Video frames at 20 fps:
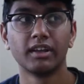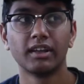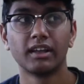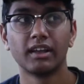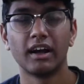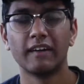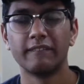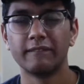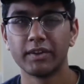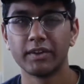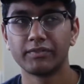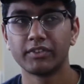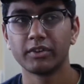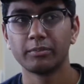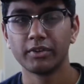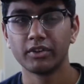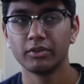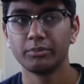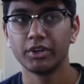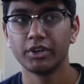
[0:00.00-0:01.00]
a
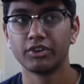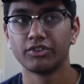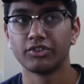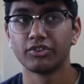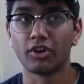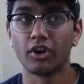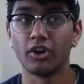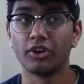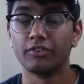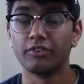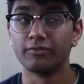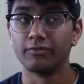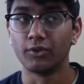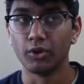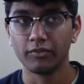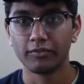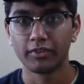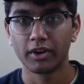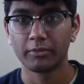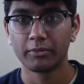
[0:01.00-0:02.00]
50mm on a full
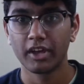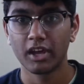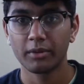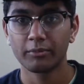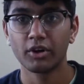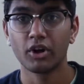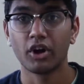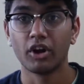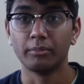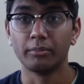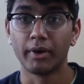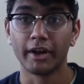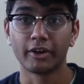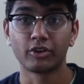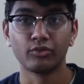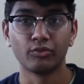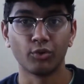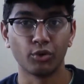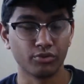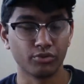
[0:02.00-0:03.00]
frame camera on micro
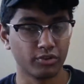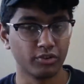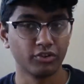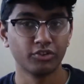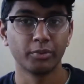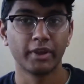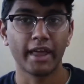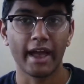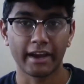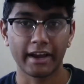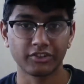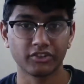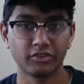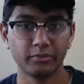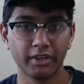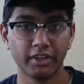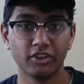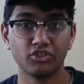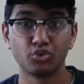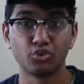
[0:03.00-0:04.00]
four thirds would actually
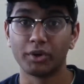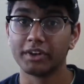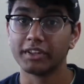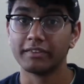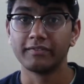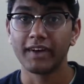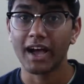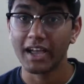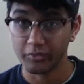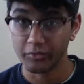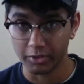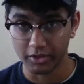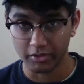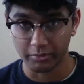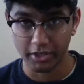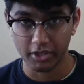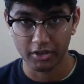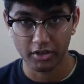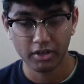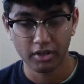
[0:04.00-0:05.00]
be a
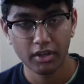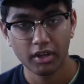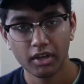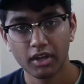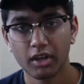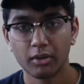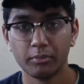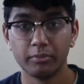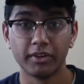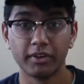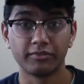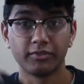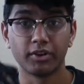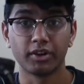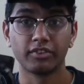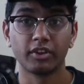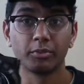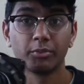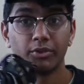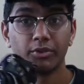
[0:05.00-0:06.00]
25mm. But for
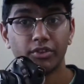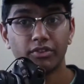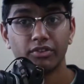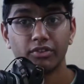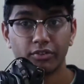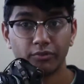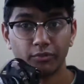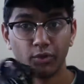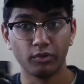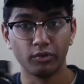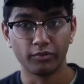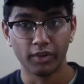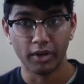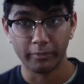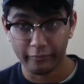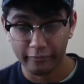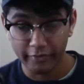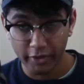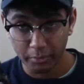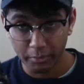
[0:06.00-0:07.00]
example, this is a full frame
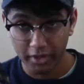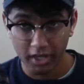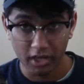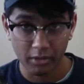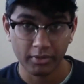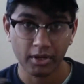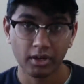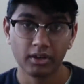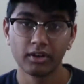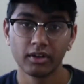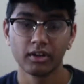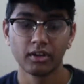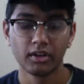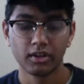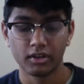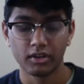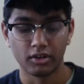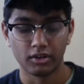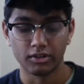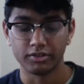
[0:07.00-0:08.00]
film camera,
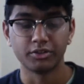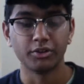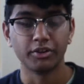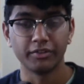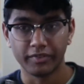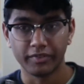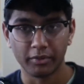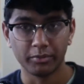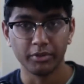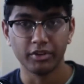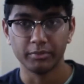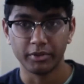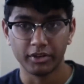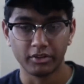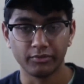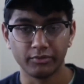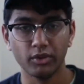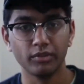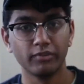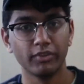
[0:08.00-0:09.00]
or 35mm
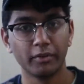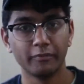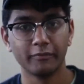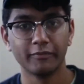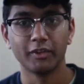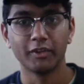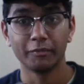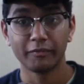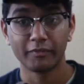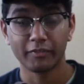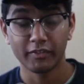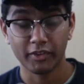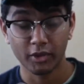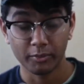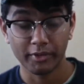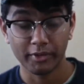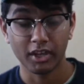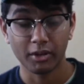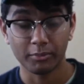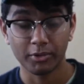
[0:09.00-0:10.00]
full frame film
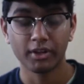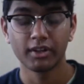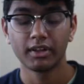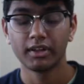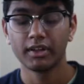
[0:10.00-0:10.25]
camera,